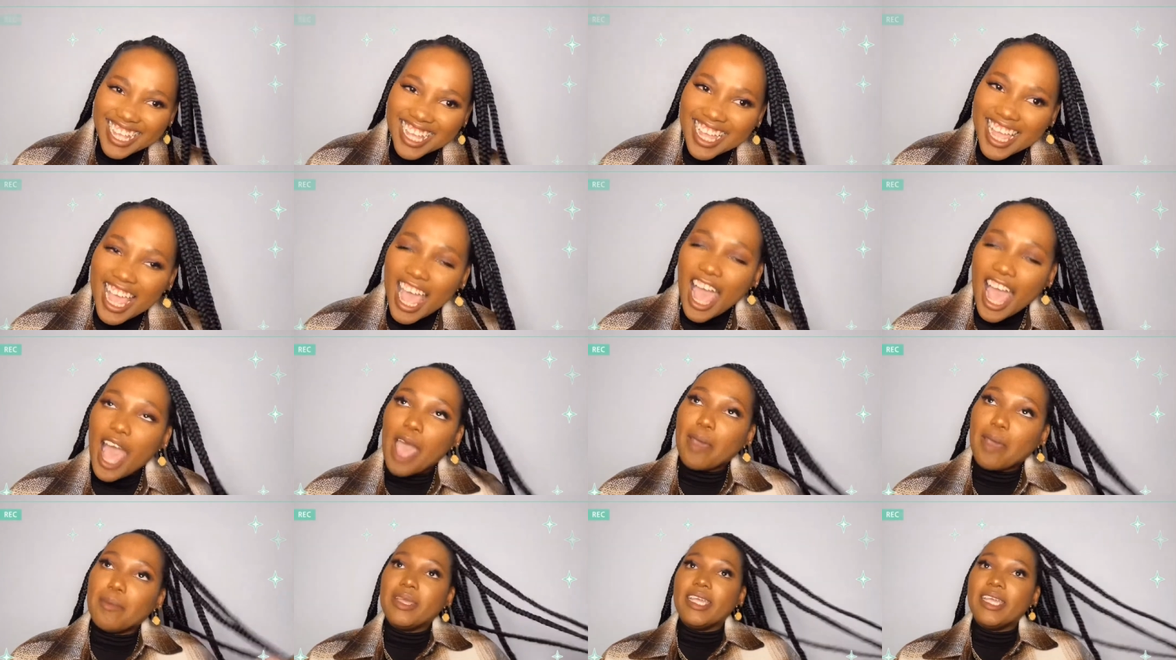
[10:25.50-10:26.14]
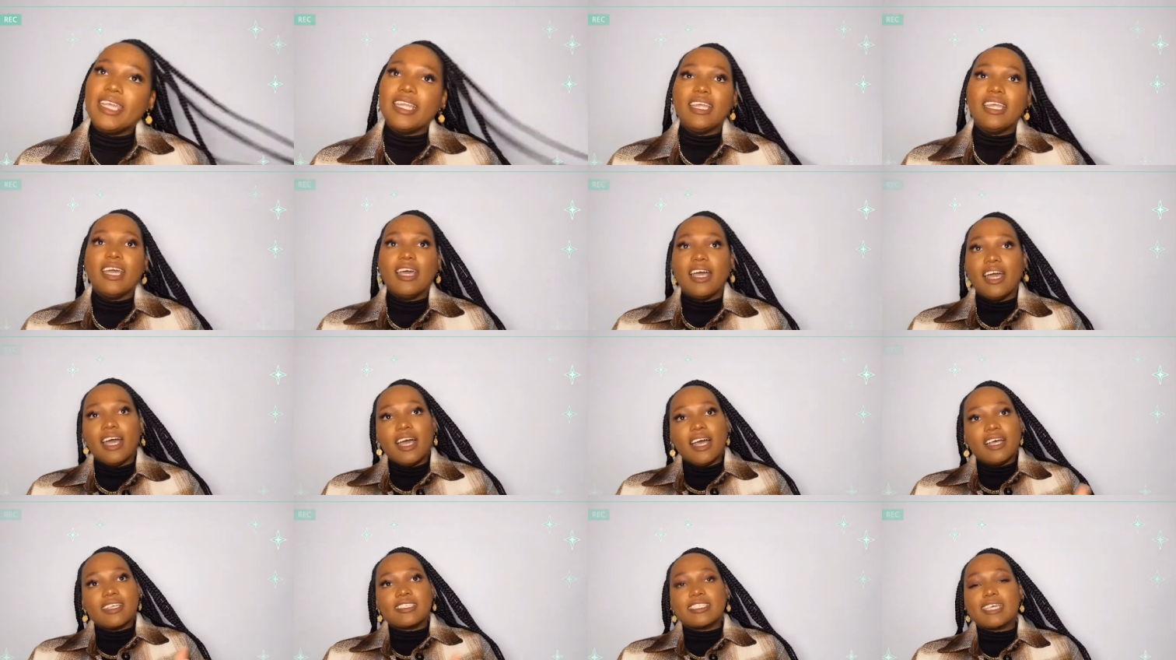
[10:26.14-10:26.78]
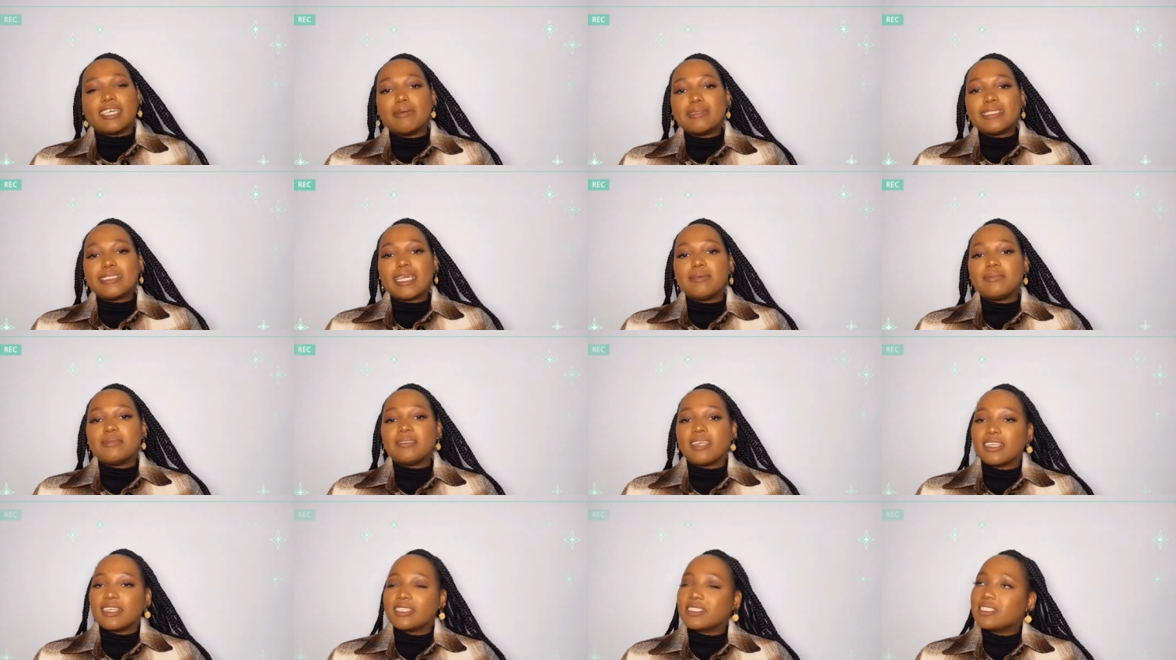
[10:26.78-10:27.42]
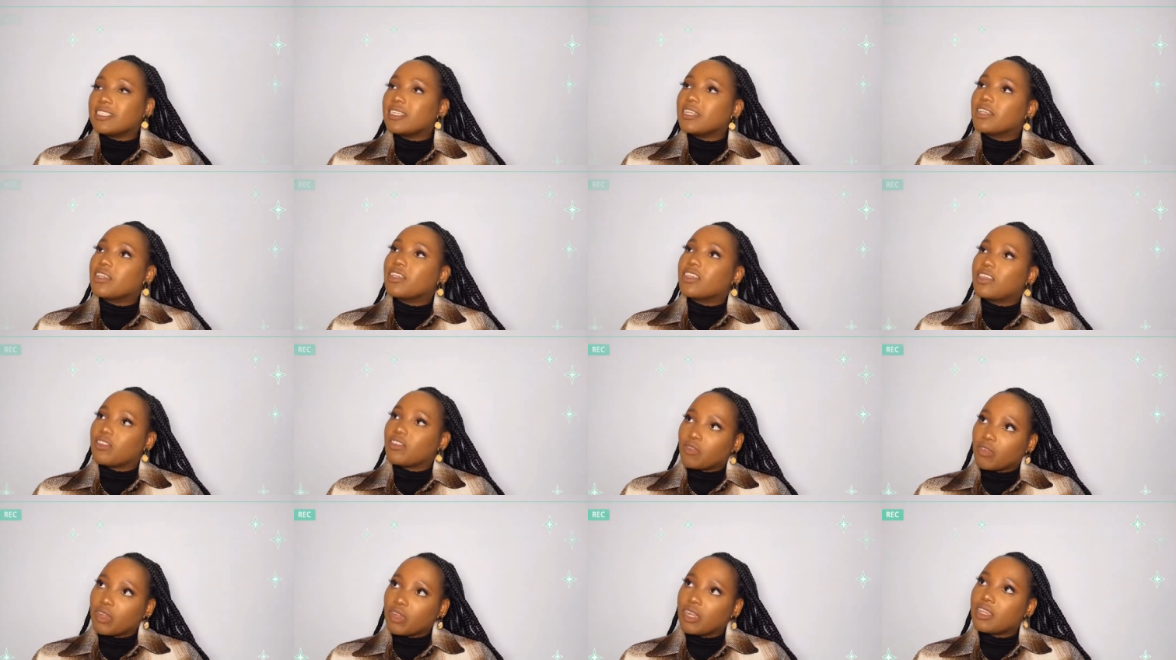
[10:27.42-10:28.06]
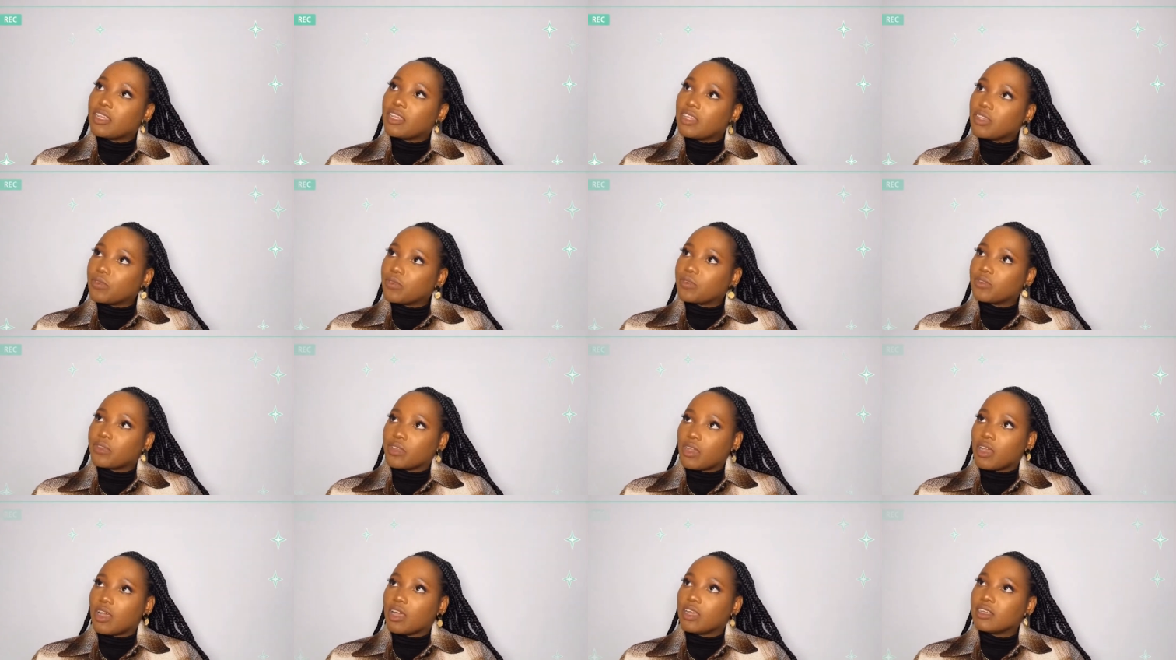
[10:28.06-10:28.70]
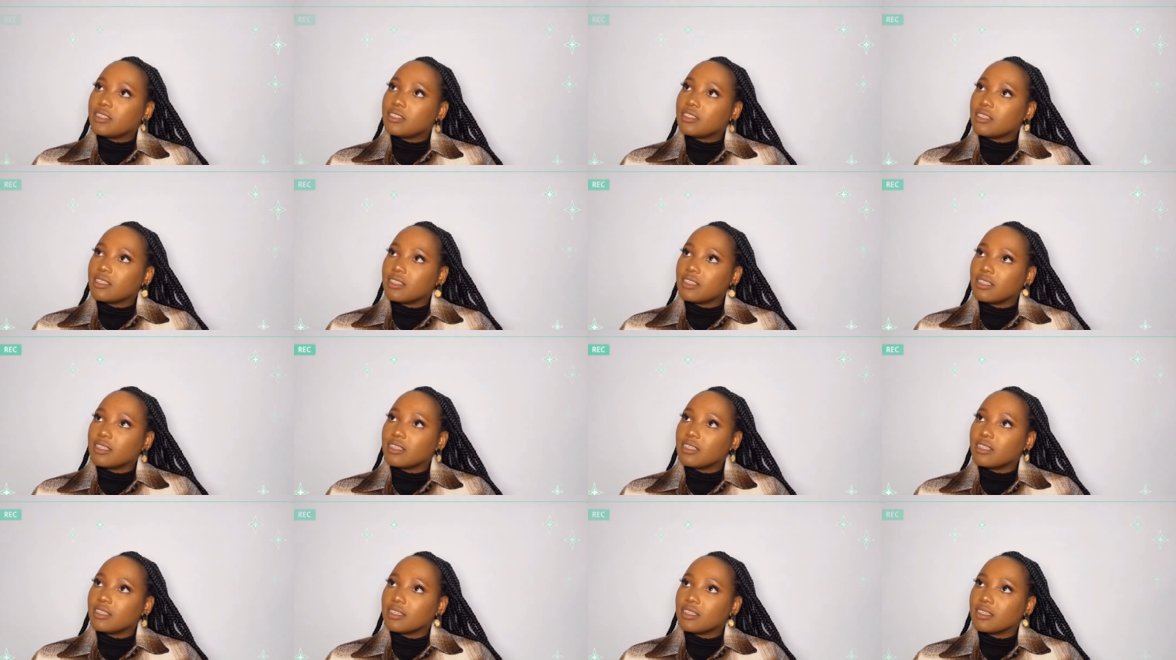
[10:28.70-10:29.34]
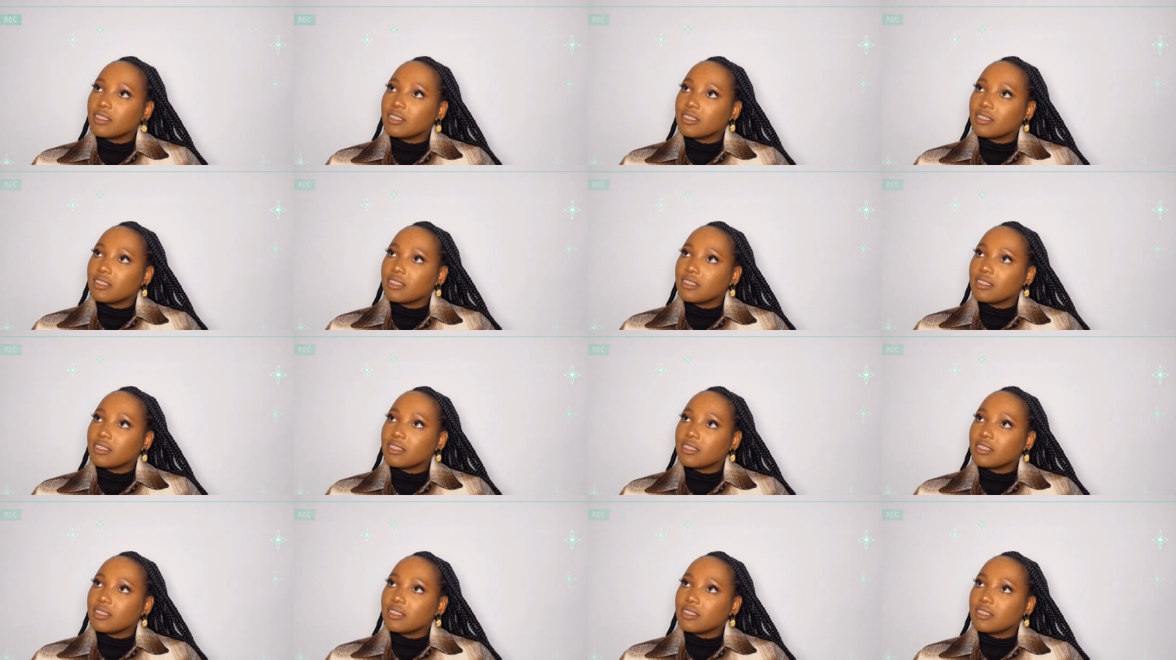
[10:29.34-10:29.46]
I mean, sometimes I see really cute dogs. Mm.